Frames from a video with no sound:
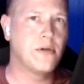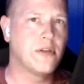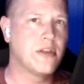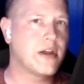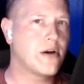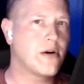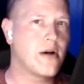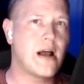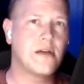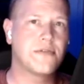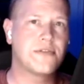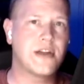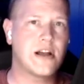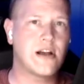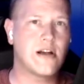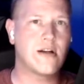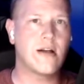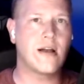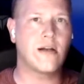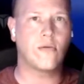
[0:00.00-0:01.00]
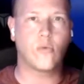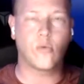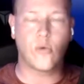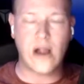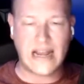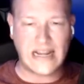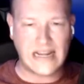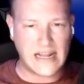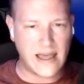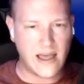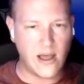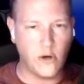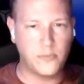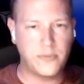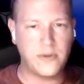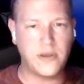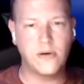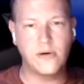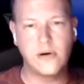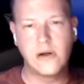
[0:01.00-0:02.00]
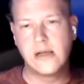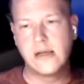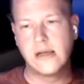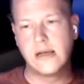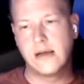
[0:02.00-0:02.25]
that are out there and ready to help you,